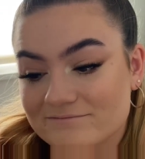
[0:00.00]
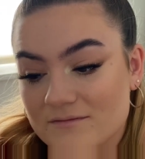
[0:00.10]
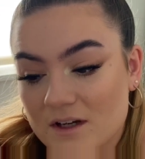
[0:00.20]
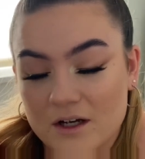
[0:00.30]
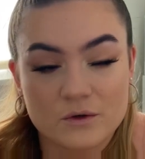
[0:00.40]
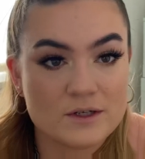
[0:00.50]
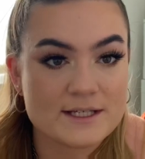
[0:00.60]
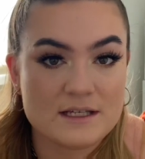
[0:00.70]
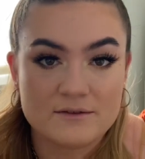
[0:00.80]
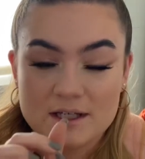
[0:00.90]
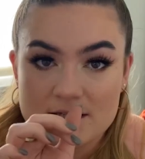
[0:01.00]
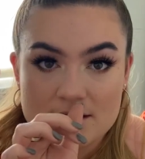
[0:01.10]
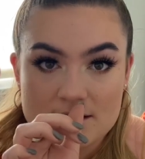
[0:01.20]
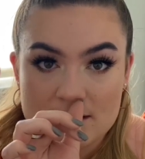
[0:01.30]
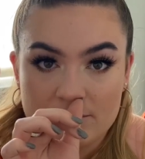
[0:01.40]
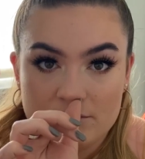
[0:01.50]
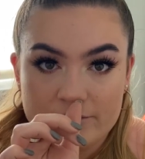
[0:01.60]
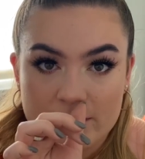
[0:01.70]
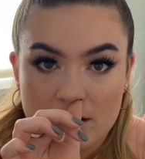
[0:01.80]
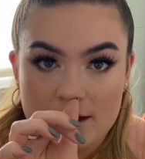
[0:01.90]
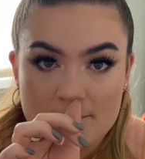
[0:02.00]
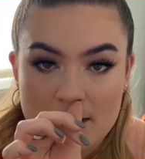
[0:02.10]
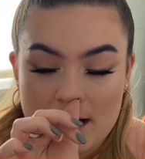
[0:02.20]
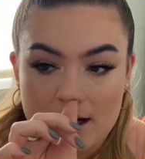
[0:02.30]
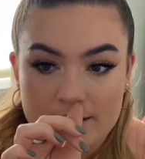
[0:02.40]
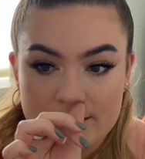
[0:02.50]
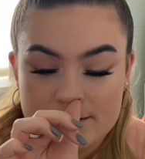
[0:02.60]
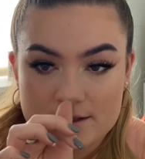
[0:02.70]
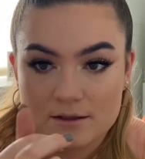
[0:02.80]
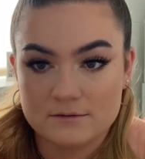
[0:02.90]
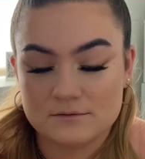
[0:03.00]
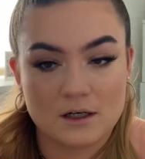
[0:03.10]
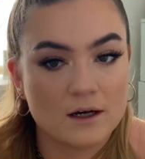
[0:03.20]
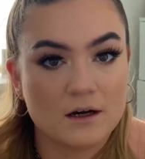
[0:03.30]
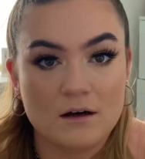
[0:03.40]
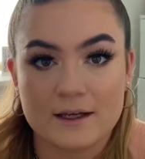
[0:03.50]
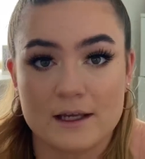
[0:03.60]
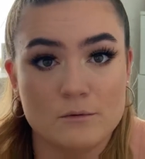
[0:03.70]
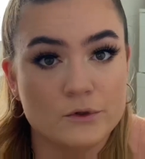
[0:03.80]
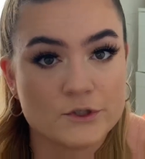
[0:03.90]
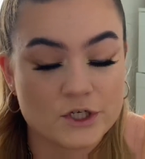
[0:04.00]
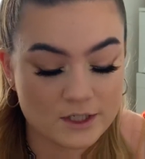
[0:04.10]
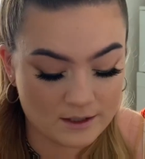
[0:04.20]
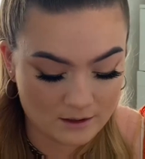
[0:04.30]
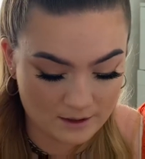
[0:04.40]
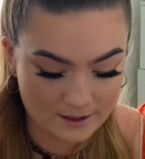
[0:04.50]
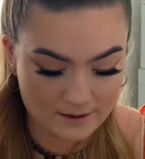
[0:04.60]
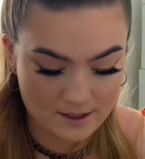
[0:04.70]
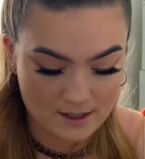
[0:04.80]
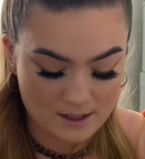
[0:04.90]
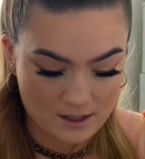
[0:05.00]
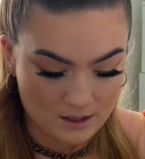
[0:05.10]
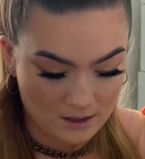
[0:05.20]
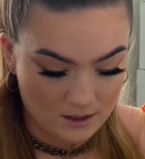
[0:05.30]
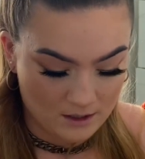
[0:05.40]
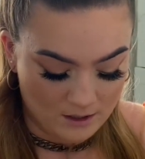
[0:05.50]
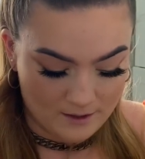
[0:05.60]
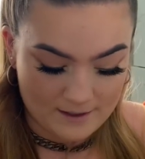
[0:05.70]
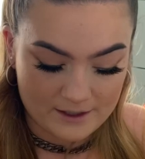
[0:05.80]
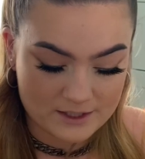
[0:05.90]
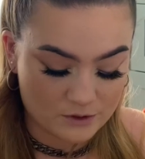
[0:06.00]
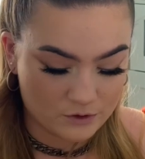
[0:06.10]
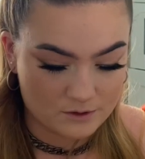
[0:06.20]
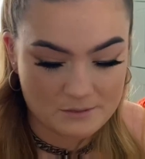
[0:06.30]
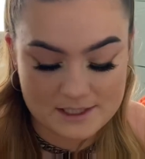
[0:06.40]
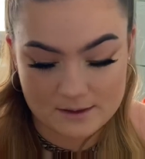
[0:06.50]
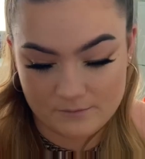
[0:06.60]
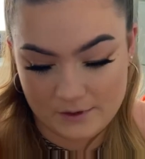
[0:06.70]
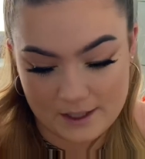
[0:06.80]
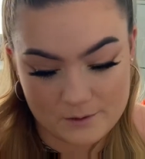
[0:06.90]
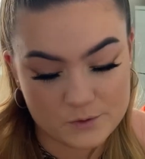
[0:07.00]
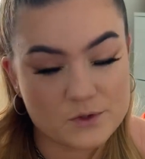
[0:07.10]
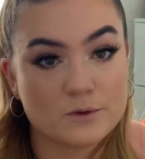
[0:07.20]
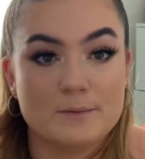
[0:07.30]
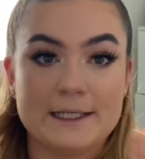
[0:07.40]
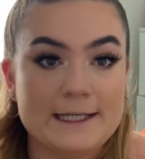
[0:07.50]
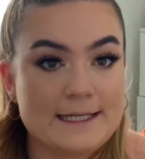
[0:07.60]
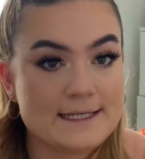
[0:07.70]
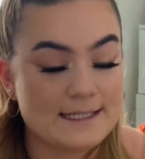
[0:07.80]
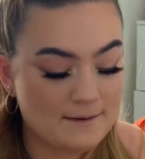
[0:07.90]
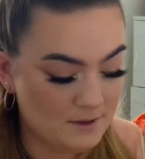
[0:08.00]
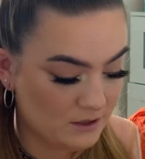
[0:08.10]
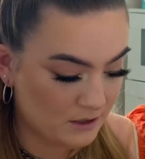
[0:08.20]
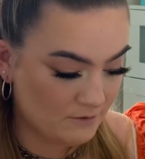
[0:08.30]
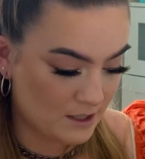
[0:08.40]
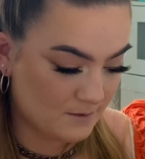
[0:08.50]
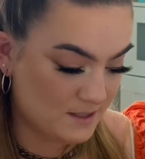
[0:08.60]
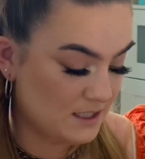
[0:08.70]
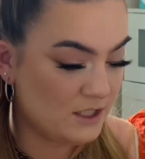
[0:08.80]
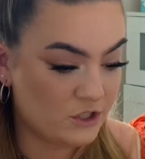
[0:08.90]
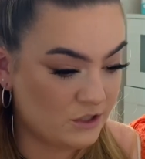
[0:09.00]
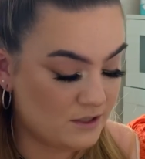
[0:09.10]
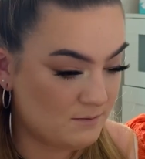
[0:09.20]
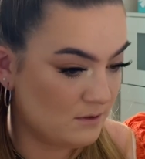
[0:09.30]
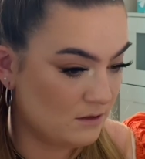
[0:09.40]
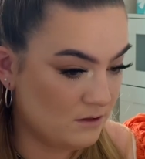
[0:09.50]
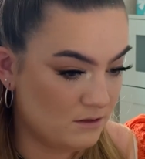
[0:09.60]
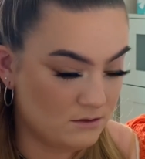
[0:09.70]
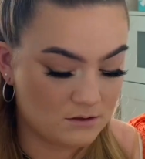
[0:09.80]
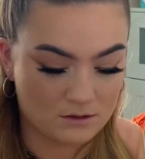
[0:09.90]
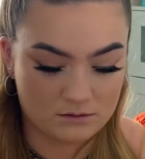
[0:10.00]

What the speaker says: I honestly think it's the 7th time, and I can't keep watching it. Like, there has got to be something else. So please let me know your recommendations, because